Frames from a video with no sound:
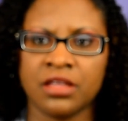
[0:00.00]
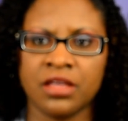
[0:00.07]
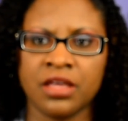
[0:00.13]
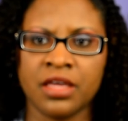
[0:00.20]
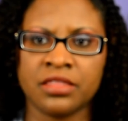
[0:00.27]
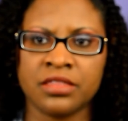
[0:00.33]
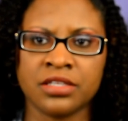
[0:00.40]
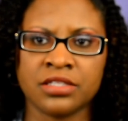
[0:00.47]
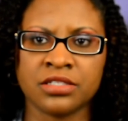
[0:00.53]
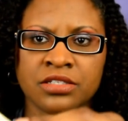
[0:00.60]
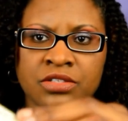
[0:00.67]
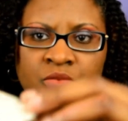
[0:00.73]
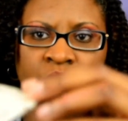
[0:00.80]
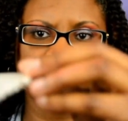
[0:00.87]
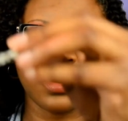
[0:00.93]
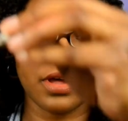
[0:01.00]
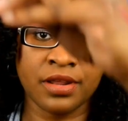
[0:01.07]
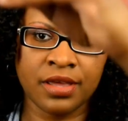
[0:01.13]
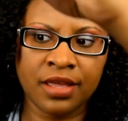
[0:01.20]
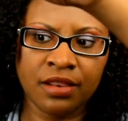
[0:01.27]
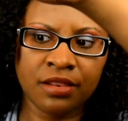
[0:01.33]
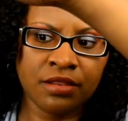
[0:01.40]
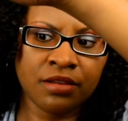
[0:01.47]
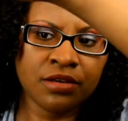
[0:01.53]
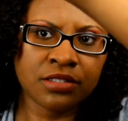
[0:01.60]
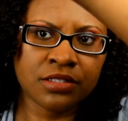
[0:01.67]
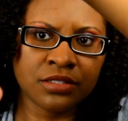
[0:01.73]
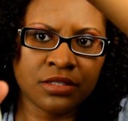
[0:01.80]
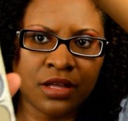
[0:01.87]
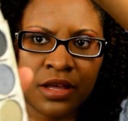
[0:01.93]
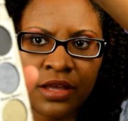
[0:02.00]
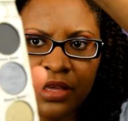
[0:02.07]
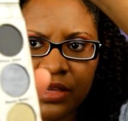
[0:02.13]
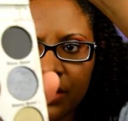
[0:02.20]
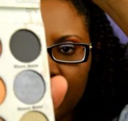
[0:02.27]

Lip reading: and this is what it looks like.